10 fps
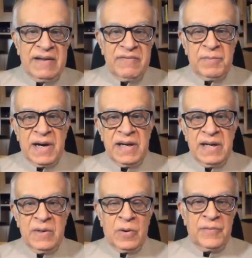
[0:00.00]

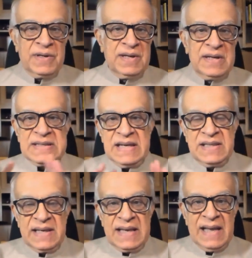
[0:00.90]
everybody or whether it's
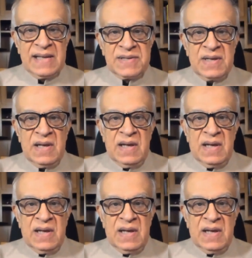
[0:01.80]
anything else,